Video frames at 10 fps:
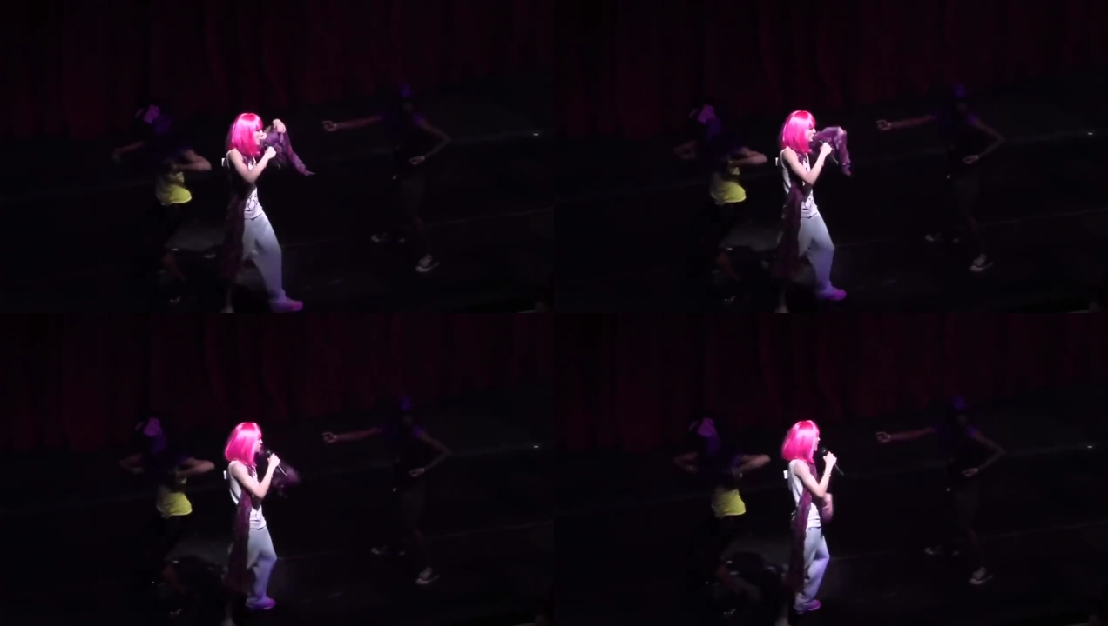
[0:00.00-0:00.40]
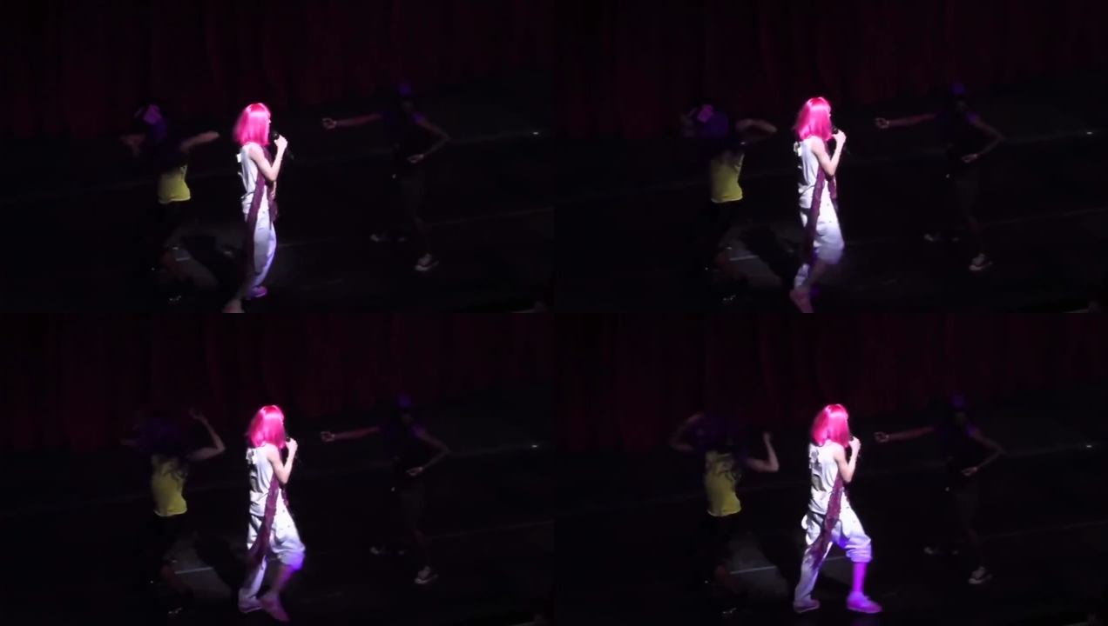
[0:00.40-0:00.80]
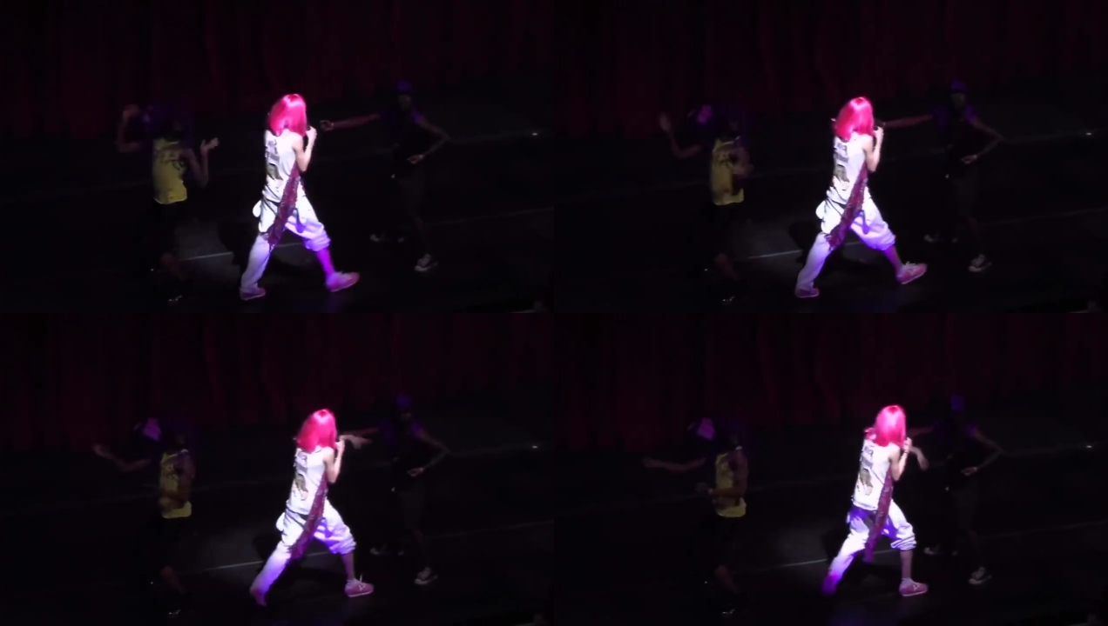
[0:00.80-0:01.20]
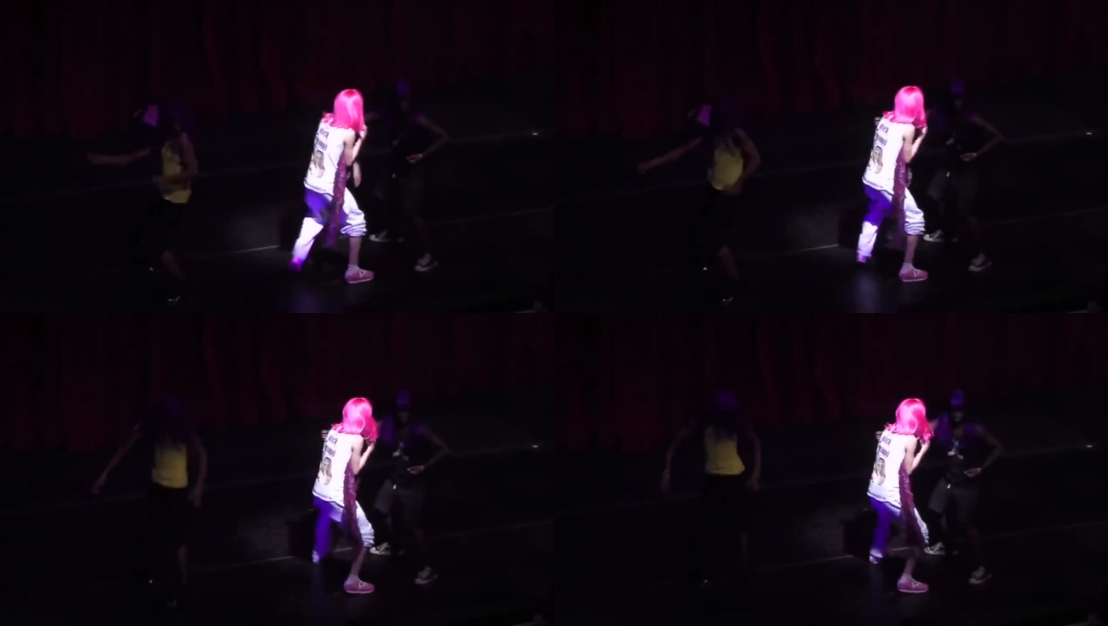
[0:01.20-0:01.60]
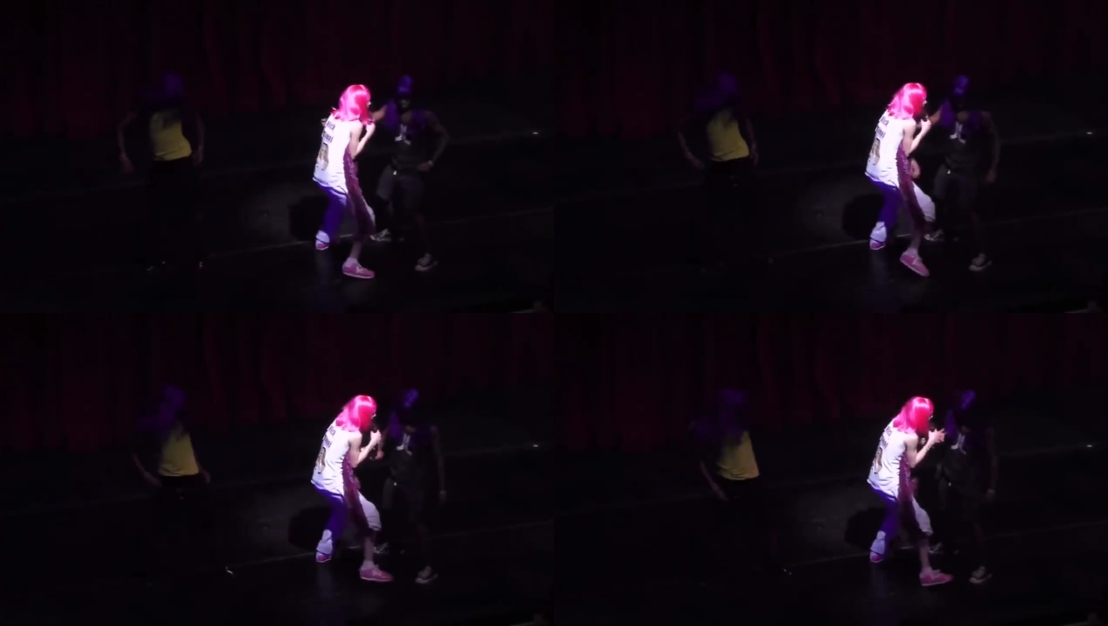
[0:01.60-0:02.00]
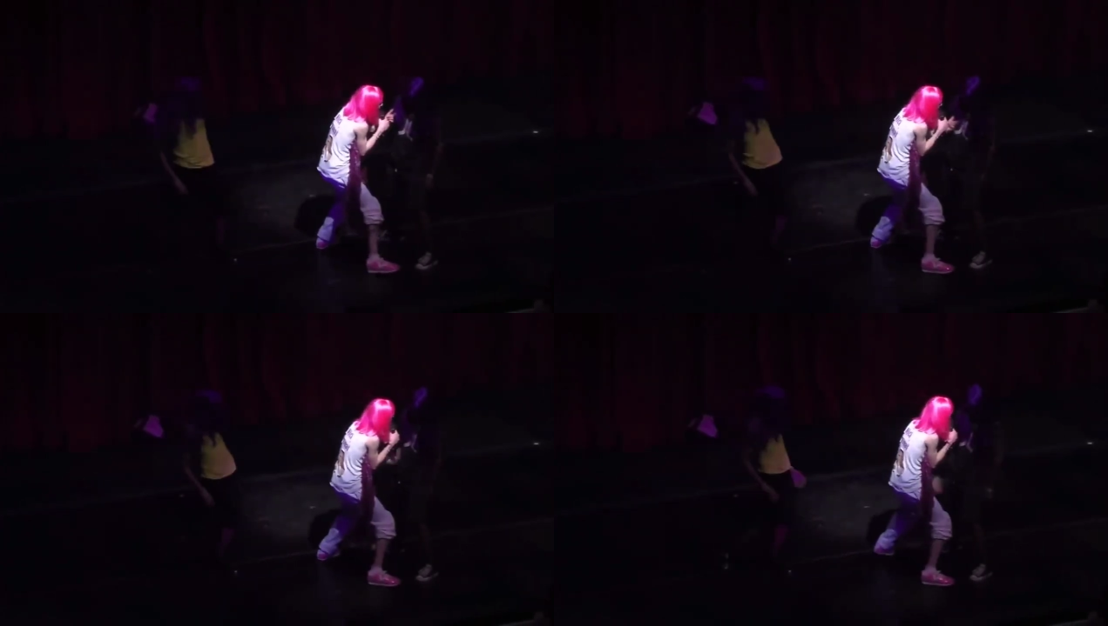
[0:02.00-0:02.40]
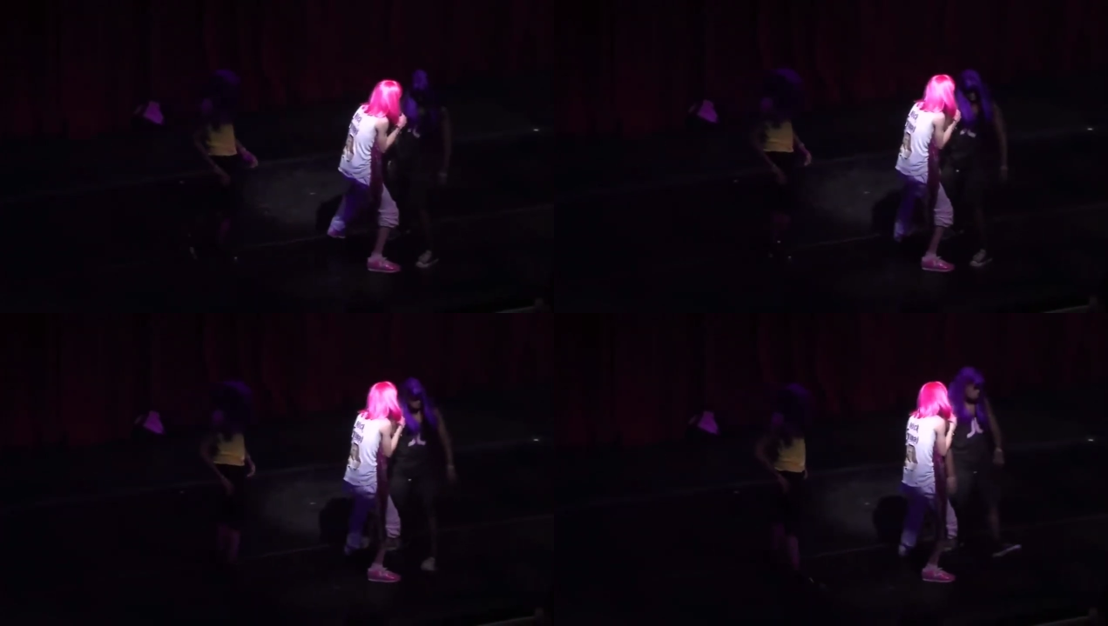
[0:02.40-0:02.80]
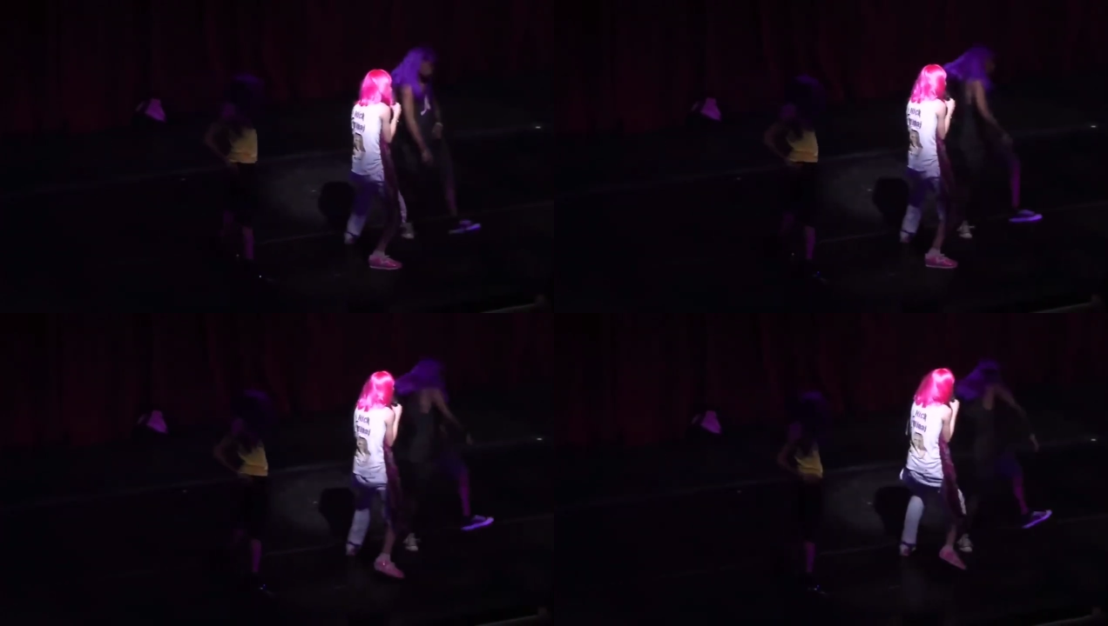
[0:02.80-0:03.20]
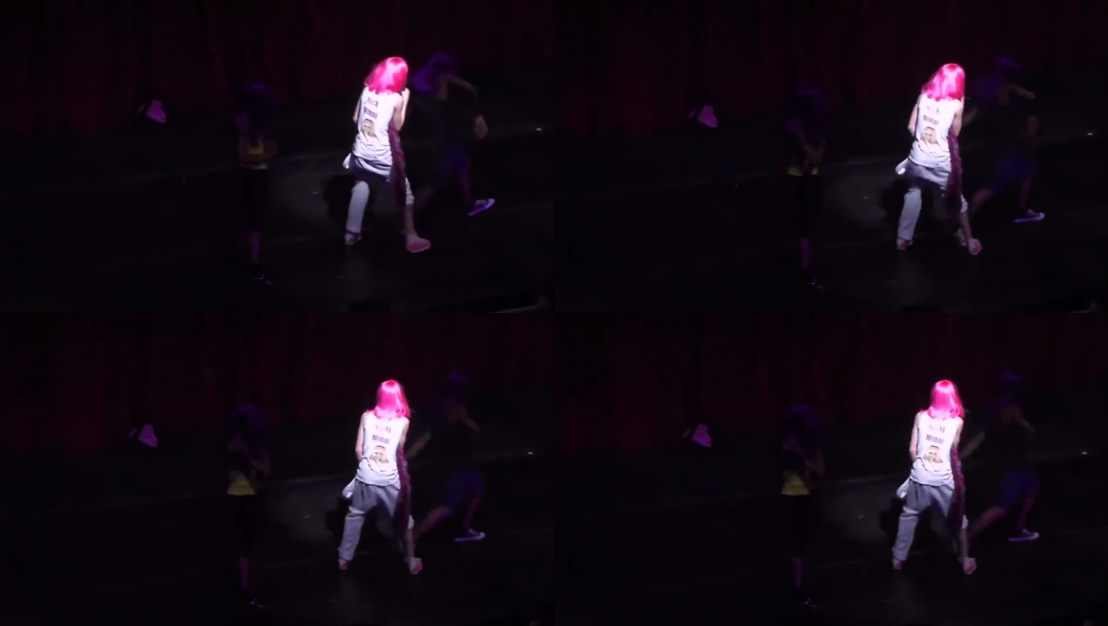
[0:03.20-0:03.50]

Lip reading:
(no speaker visible)